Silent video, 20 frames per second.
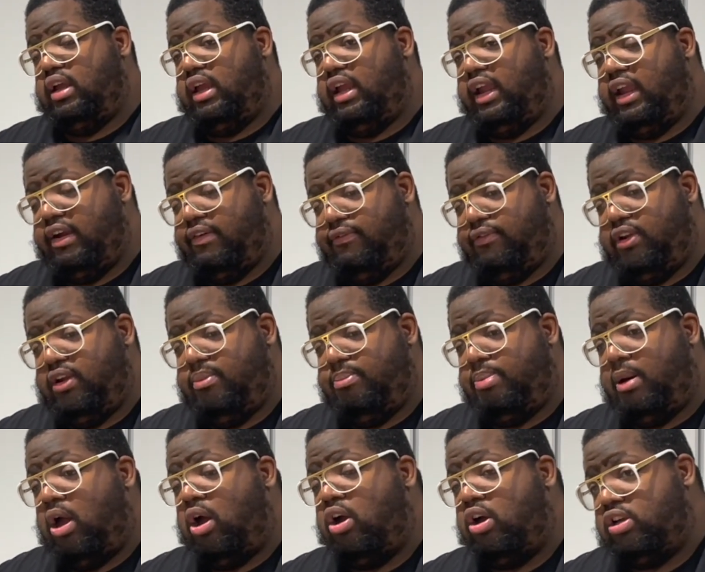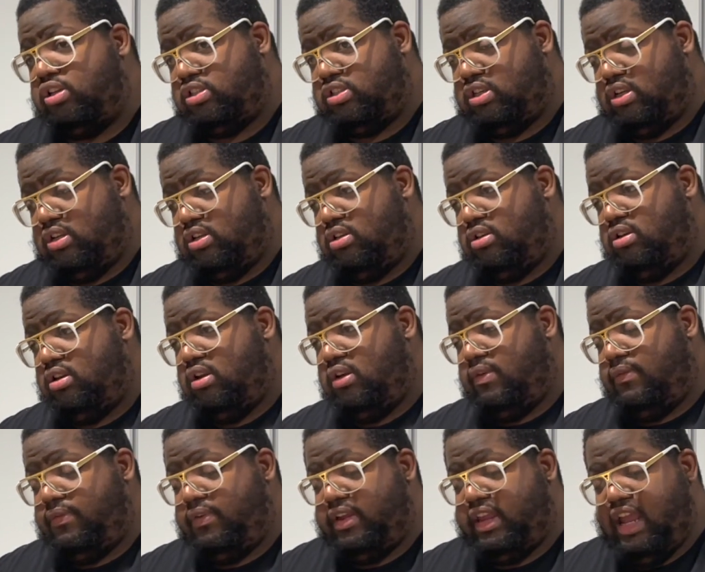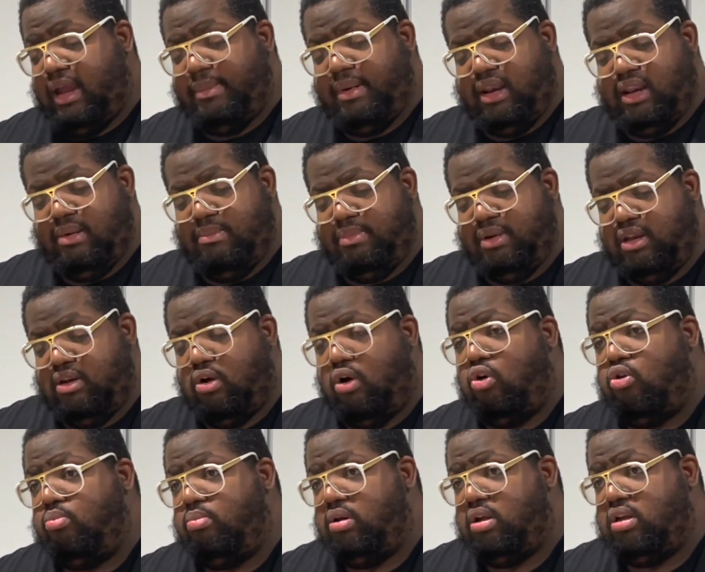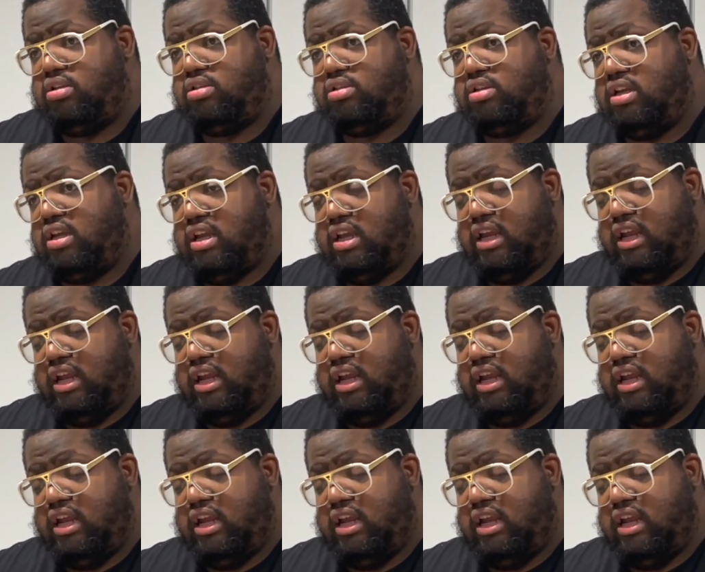Every person, forget about them being homeless,